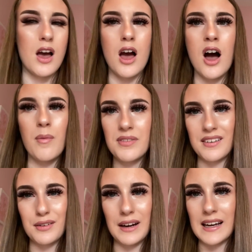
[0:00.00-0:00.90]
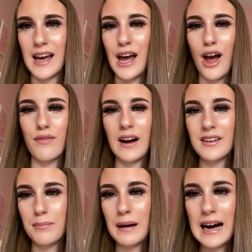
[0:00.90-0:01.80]
obsessed with like
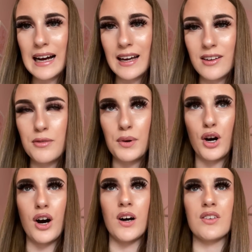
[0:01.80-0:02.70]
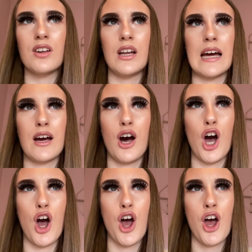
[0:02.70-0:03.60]
finding bargains because like
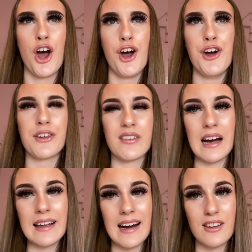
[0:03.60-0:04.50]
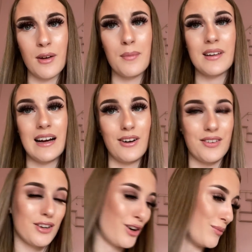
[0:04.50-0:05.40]
the design items can
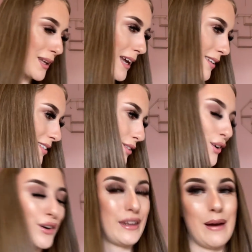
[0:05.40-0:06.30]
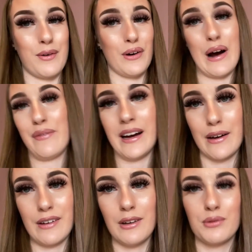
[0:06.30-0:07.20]
cost a lot of money so there we go I finally
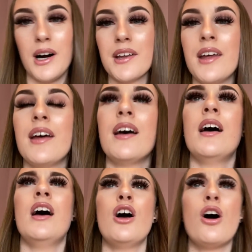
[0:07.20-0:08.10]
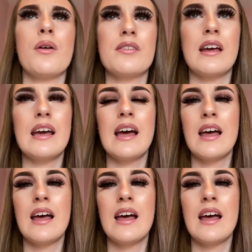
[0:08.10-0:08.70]
filmed one. Hunty,